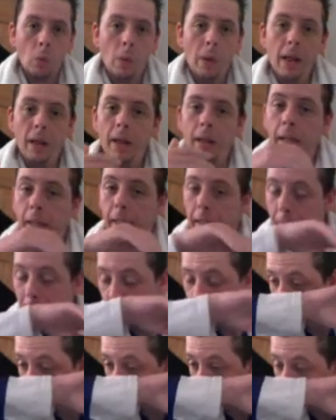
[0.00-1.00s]
Well,
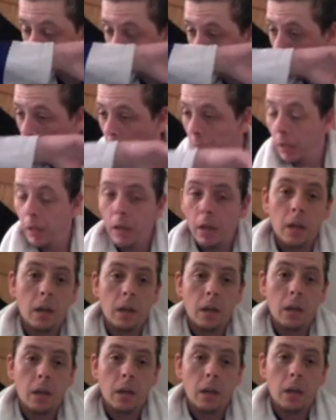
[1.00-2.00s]

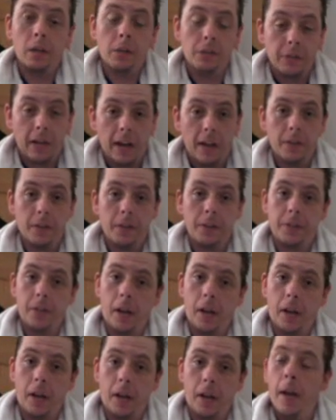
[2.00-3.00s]
well, those Islanders,
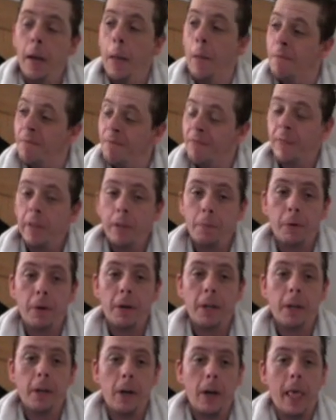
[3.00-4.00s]
they're
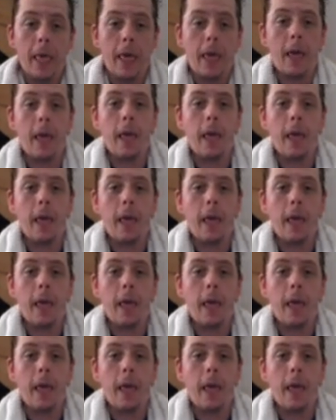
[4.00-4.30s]
pretty good.